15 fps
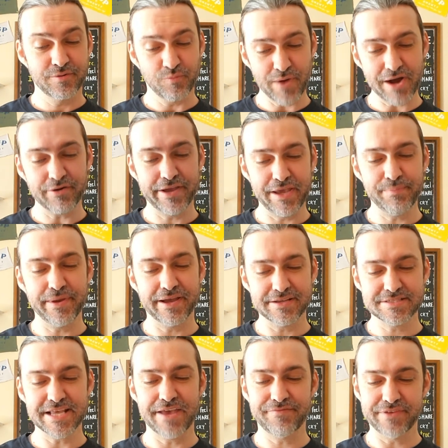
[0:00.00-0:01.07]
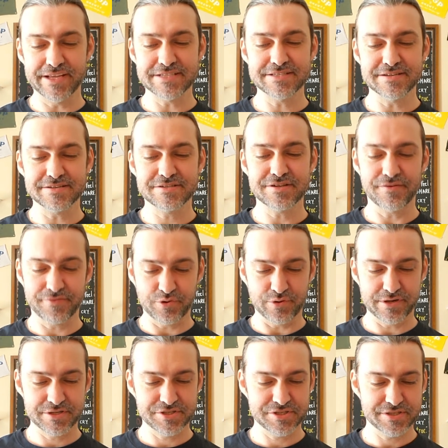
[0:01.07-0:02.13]
while keeping a safe distance, of
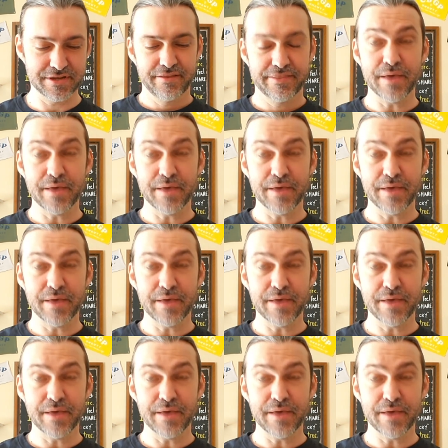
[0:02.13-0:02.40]
course.